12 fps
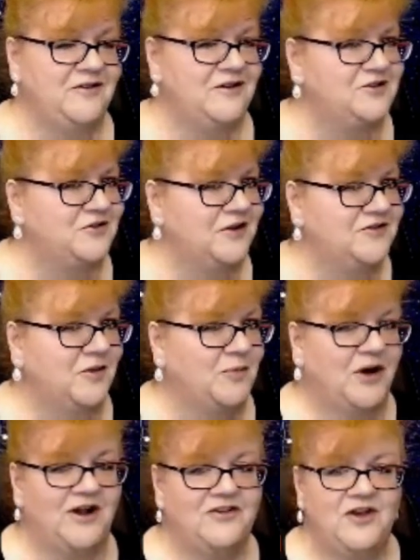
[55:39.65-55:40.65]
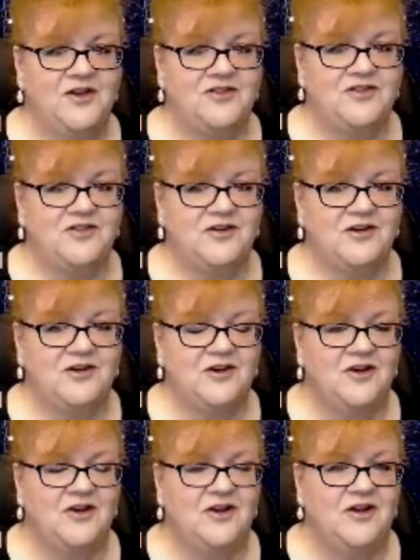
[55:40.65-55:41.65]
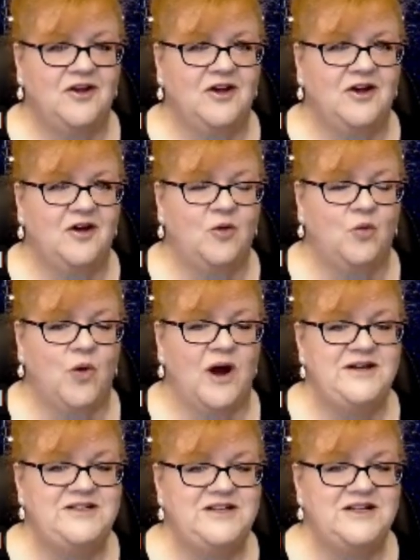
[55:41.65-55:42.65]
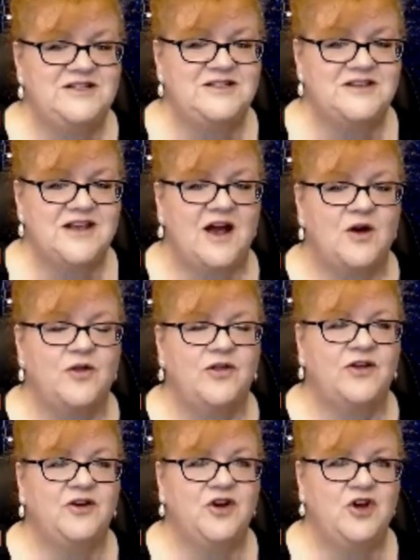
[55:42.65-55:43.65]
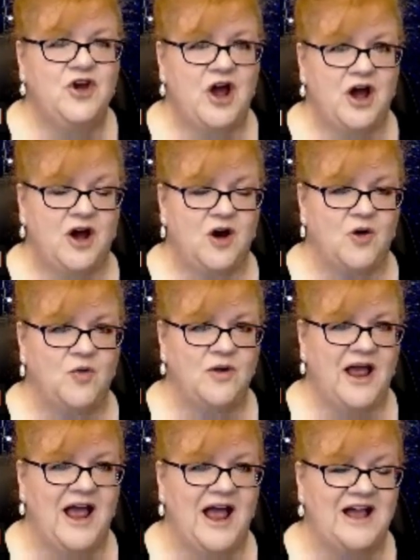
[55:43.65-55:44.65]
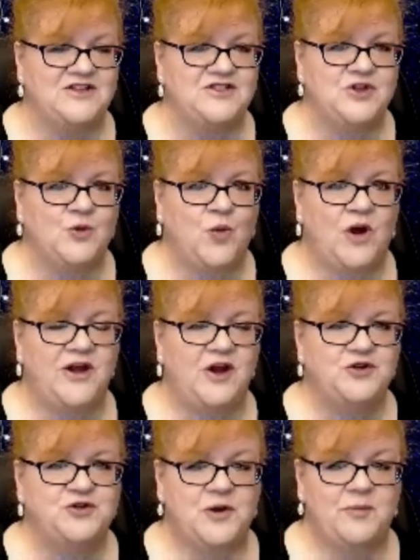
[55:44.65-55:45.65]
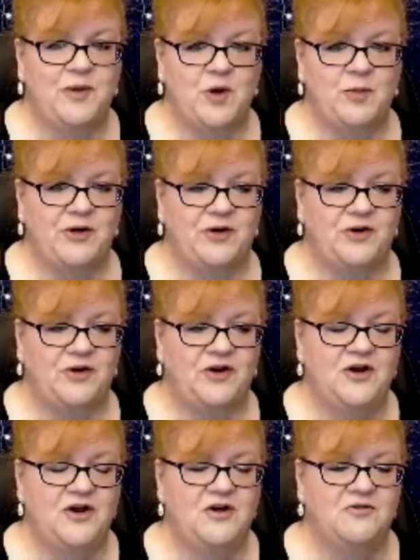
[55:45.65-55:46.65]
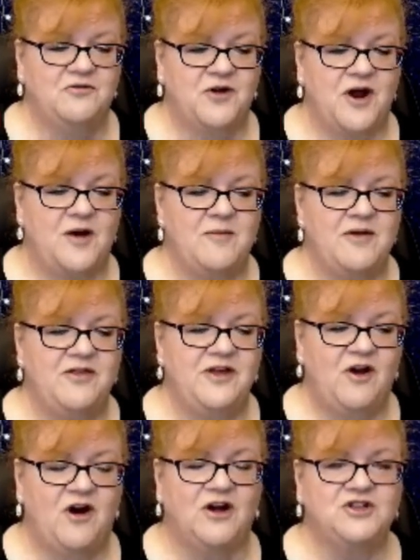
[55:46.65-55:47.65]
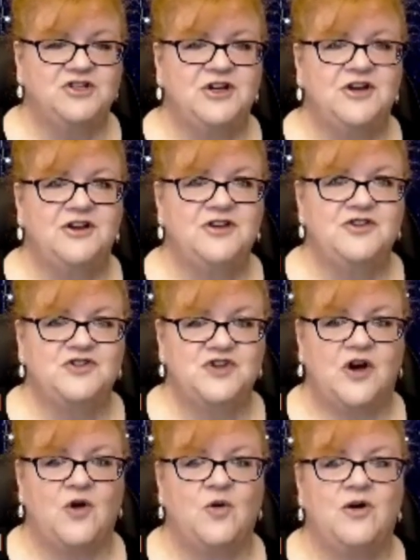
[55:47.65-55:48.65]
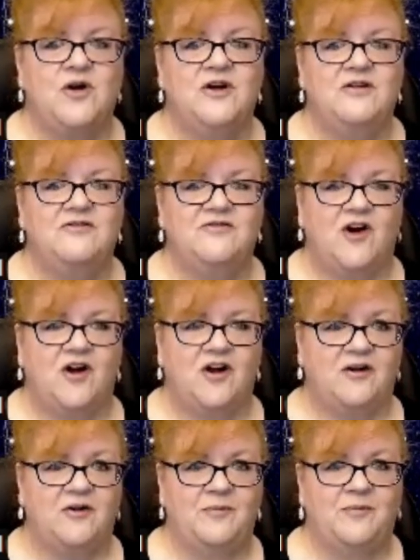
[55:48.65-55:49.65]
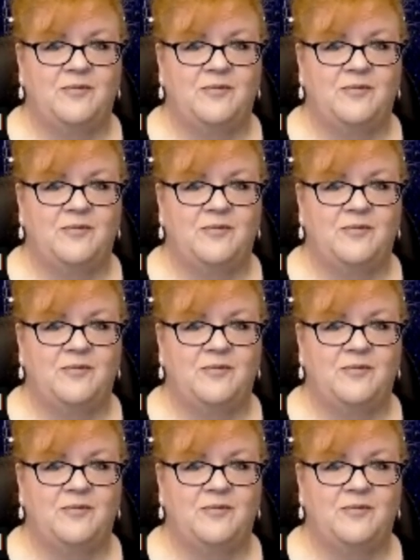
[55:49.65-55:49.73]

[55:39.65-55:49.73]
Do you trust the process? What does South know as the 1 no trump opener from the auction so far?